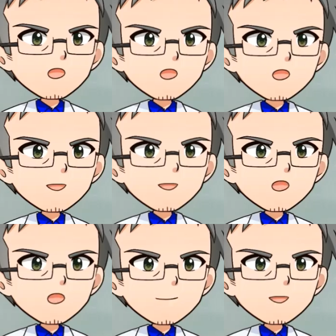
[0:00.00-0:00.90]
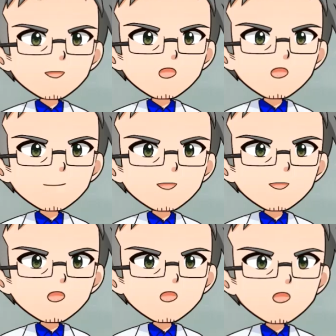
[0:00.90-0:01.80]
immediately when the power is
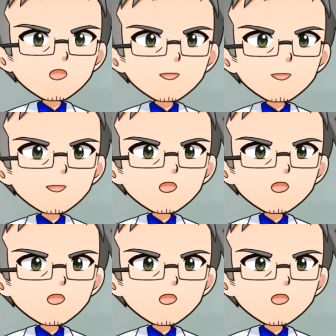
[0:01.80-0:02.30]
turned on.